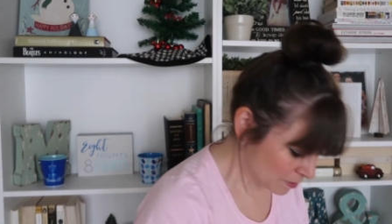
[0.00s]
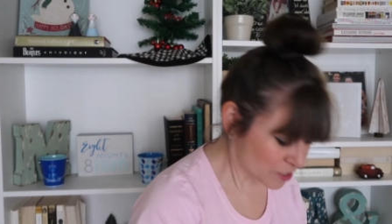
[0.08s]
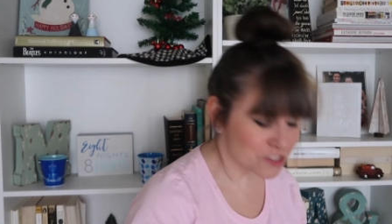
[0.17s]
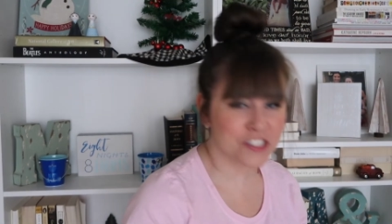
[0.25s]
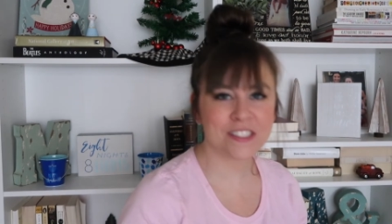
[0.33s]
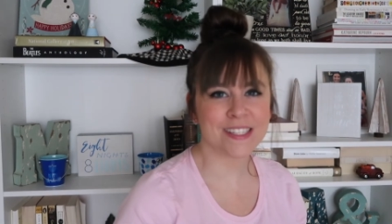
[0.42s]
But
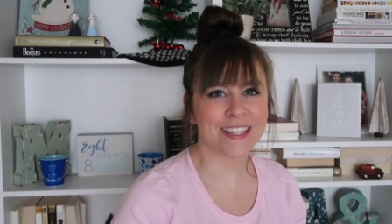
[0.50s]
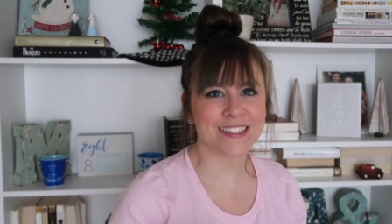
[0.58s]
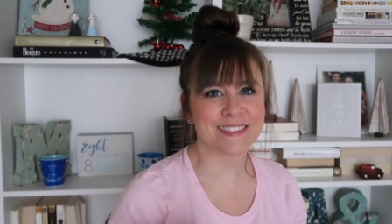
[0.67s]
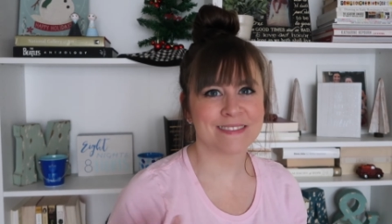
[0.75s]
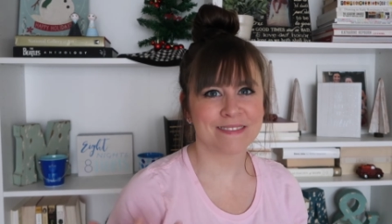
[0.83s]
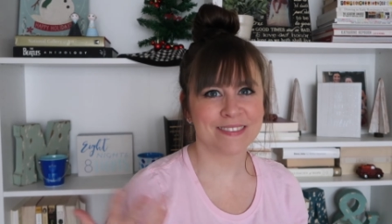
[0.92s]
they're just like,
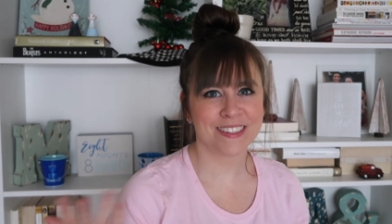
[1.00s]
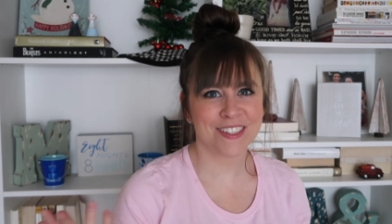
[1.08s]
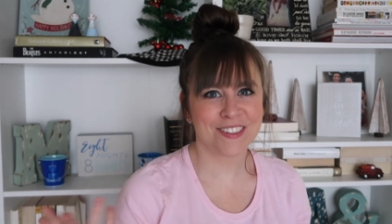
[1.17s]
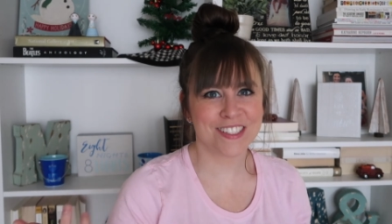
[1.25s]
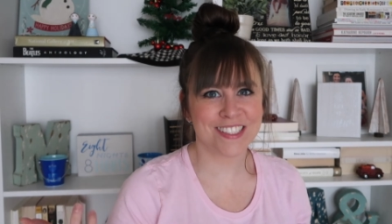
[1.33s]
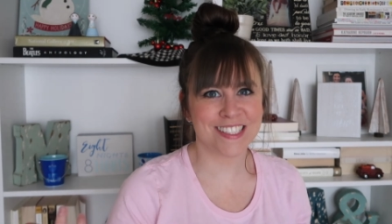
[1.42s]
it's,
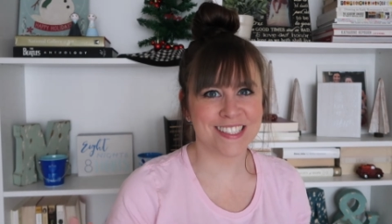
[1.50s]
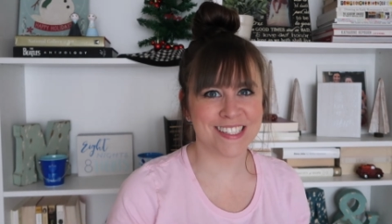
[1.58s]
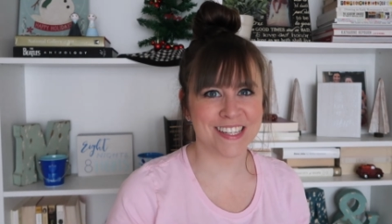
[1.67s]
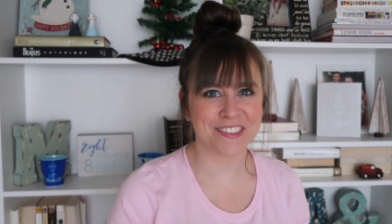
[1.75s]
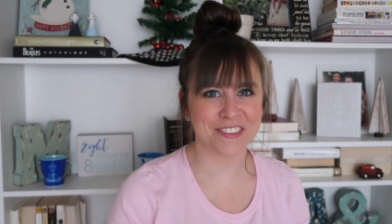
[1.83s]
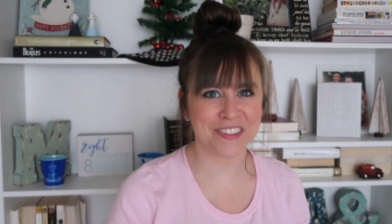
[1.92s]
they're just a
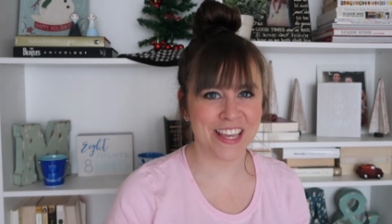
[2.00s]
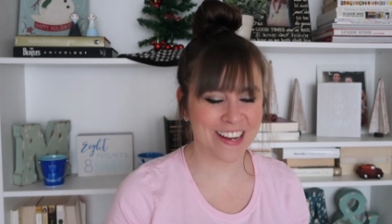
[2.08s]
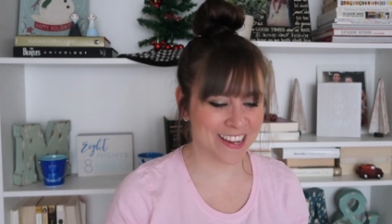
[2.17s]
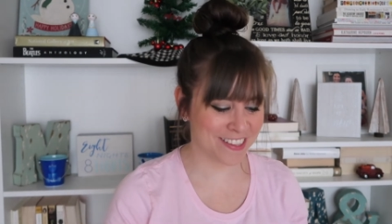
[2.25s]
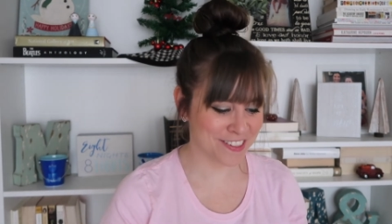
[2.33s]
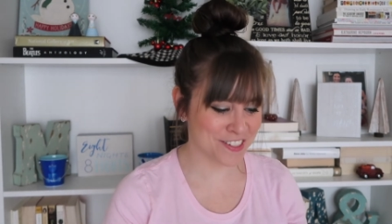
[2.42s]
standard
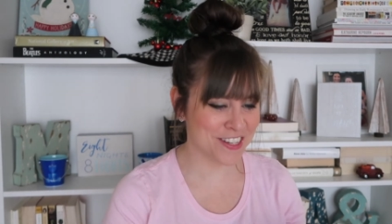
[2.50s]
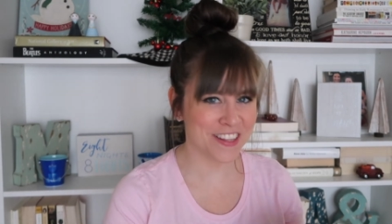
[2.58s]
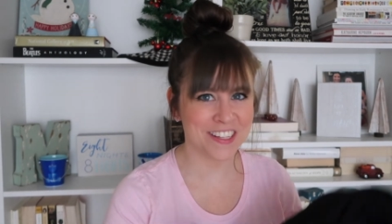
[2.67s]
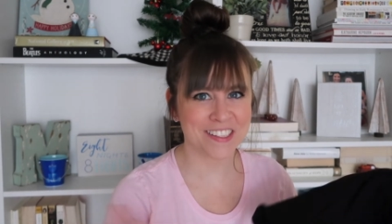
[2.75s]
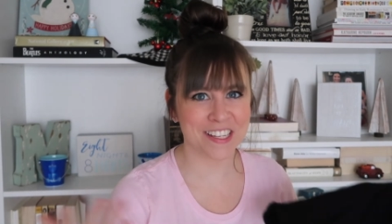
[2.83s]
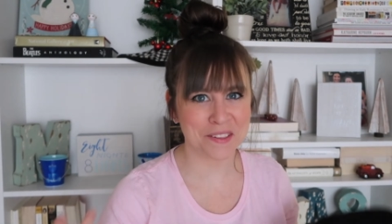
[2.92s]
legging. There's
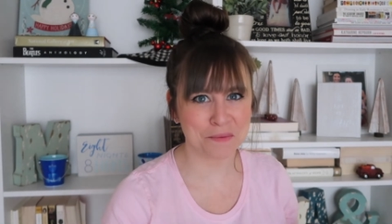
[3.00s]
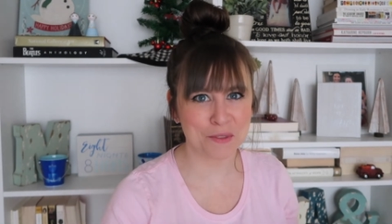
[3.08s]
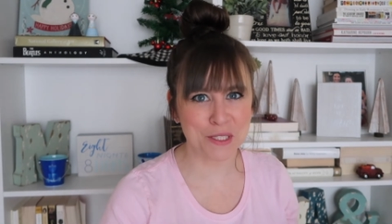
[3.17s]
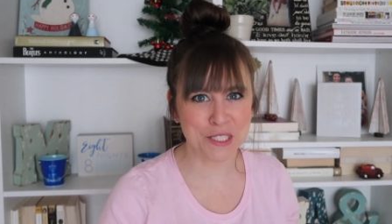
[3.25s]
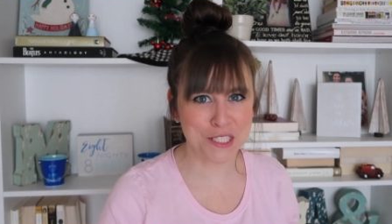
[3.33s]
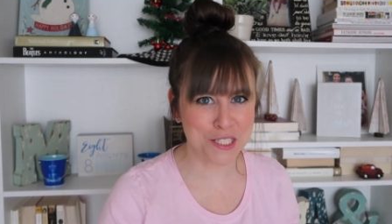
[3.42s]
nothing like
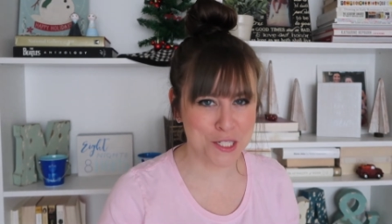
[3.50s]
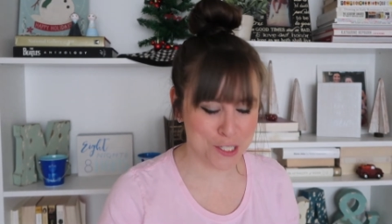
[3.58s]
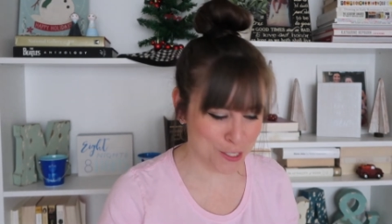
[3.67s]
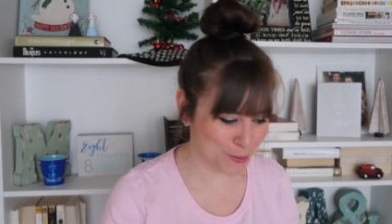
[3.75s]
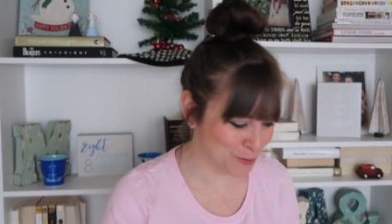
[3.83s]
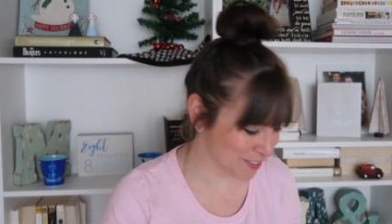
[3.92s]
really to show.